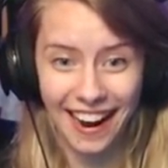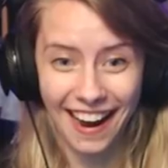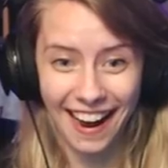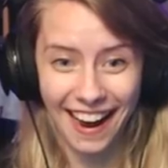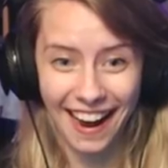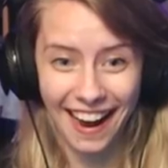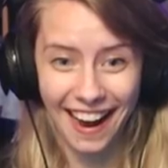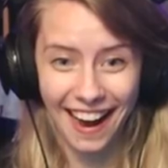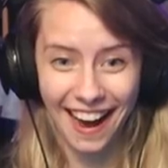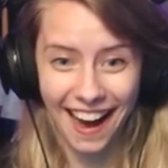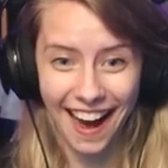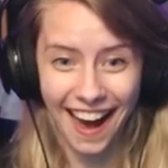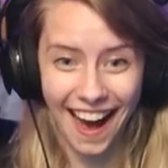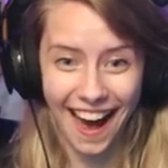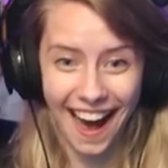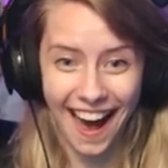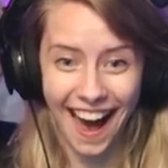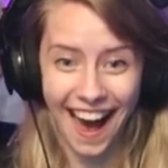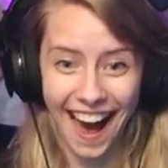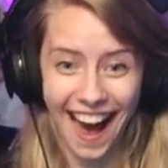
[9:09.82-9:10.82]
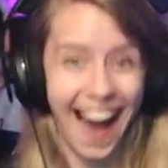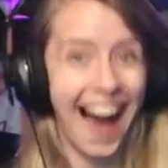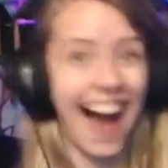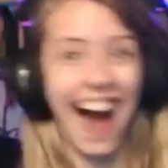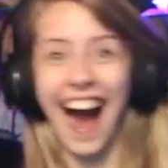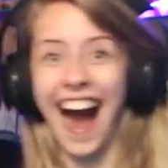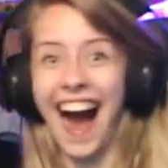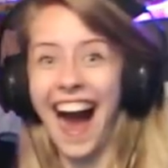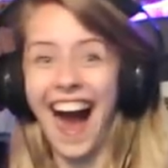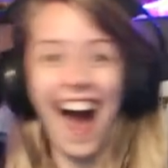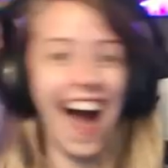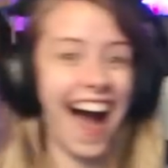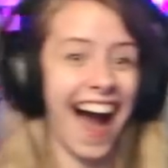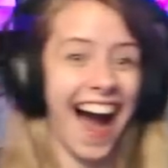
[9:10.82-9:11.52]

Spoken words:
Nothing is said.